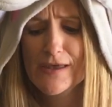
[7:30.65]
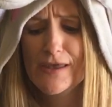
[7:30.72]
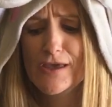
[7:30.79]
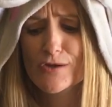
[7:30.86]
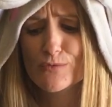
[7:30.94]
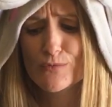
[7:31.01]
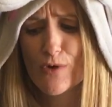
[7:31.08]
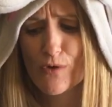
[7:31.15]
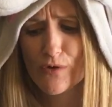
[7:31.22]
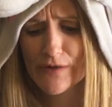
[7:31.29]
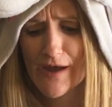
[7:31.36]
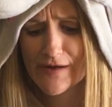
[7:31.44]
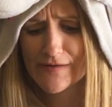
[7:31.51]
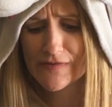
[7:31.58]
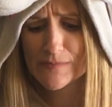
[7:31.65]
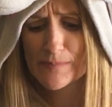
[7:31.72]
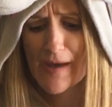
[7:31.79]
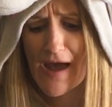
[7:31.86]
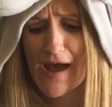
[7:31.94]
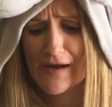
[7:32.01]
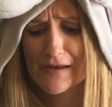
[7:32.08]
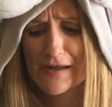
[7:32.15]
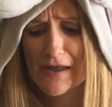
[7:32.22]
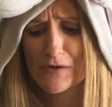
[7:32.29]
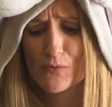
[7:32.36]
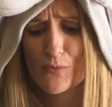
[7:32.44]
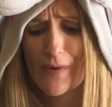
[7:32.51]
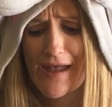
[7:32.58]
He rolled on his back
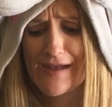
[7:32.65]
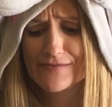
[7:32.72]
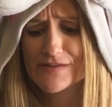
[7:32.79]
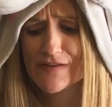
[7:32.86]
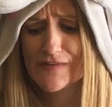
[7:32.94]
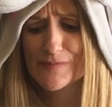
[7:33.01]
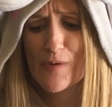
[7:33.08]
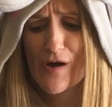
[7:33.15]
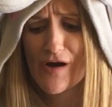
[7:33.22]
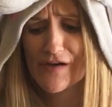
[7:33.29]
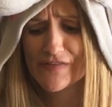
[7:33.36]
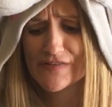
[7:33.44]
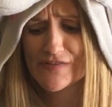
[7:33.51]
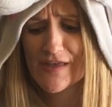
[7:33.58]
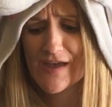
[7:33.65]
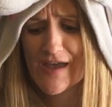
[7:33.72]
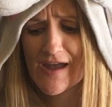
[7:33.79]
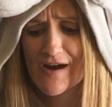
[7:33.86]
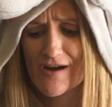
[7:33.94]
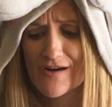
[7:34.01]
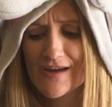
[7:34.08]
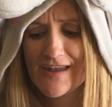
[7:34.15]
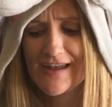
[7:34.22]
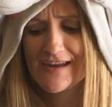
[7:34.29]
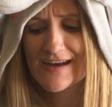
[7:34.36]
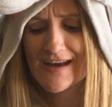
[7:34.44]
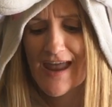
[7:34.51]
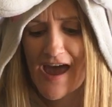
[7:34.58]
and waved his paws in the air.
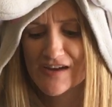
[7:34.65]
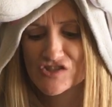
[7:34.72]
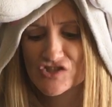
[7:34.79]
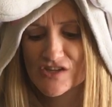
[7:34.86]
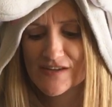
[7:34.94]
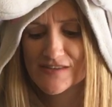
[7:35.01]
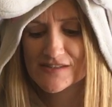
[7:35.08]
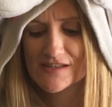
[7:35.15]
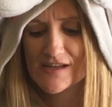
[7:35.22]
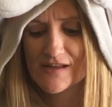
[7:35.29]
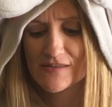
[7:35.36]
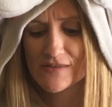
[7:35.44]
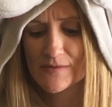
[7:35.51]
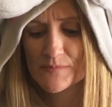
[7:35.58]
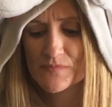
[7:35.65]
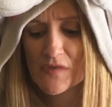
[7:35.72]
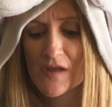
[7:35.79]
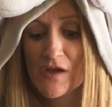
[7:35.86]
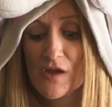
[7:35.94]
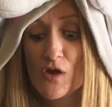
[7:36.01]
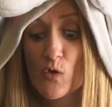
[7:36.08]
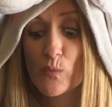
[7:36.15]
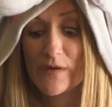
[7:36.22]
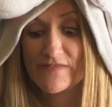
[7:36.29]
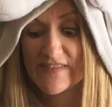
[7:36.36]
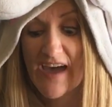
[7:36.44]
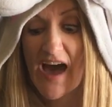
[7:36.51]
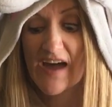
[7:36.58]
He gnashed his teeth.
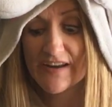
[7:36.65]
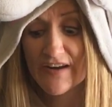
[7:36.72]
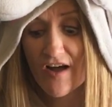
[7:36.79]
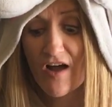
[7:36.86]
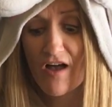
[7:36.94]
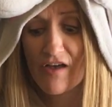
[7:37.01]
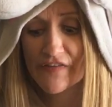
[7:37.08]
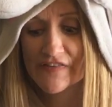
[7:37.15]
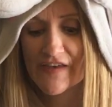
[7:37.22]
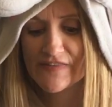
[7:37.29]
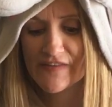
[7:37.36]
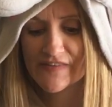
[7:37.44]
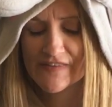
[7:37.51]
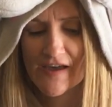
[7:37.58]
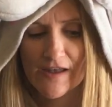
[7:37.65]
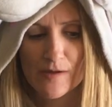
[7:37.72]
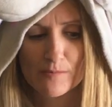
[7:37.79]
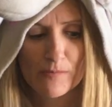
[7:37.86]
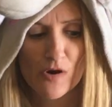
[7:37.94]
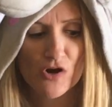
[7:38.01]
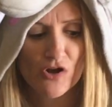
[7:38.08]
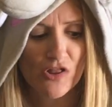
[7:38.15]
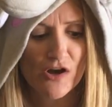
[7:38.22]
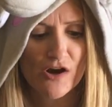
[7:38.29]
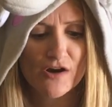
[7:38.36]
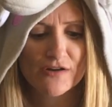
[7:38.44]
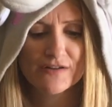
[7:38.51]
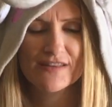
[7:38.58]
"We've got it all," said the second
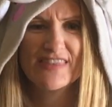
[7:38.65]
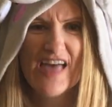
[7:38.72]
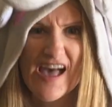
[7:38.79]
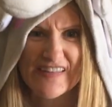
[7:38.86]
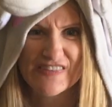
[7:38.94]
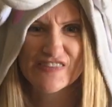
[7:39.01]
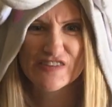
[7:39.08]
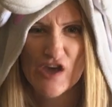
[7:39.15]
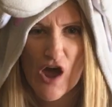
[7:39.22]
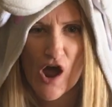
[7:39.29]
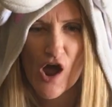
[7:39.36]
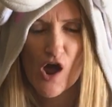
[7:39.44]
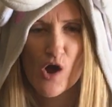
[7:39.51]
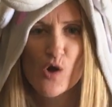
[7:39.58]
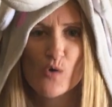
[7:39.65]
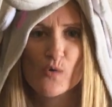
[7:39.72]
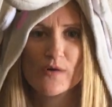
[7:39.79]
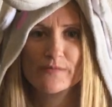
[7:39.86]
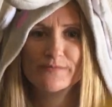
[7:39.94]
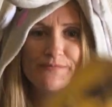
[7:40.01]
burglar. "Let's go."